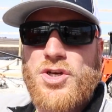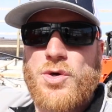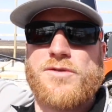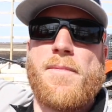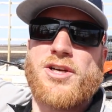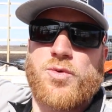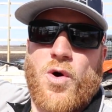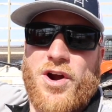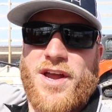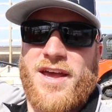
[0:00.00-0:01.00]
do as much
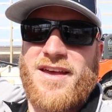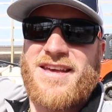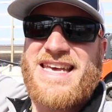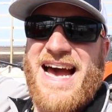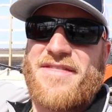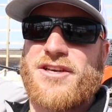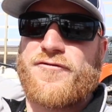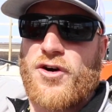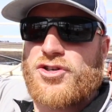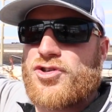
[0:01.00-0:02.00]
work on this
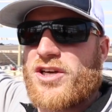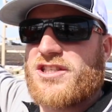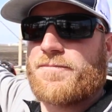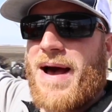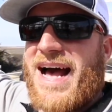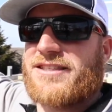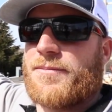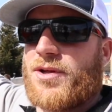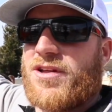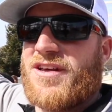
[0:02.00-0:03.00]
first truss as
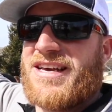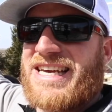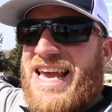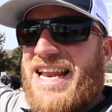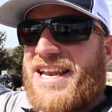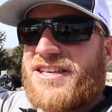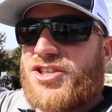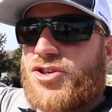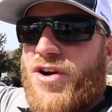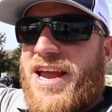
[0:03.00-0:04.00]
possible. Get it as
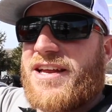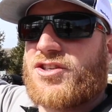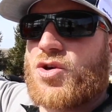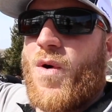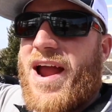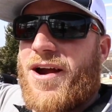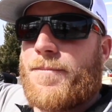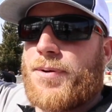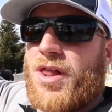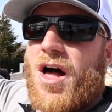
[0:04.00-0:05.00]
straight, square,
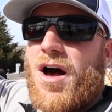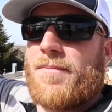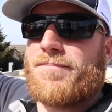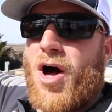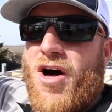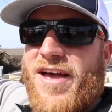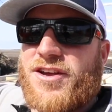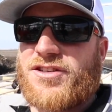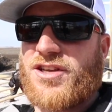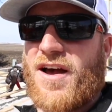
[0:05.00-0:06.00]
plumb, all that
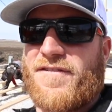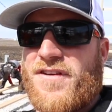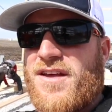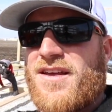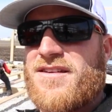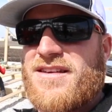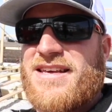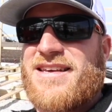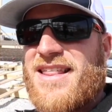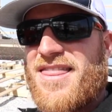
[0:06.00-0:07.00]
good stuff.
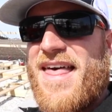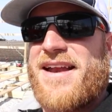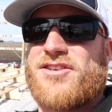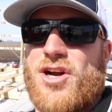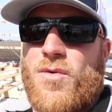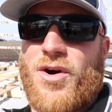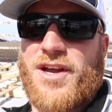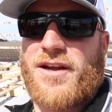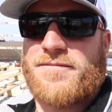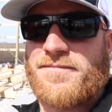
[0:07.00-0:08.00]
Then start
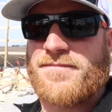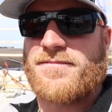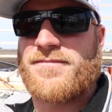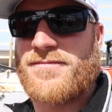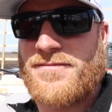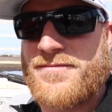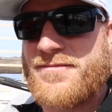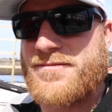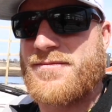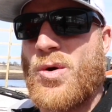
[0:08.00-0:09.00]
working.
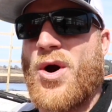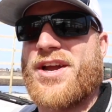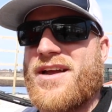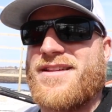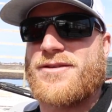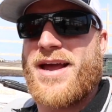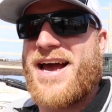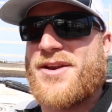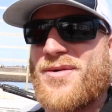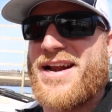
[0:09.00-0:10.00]
Working, that's what I
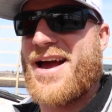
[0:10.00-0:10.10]
gotta do right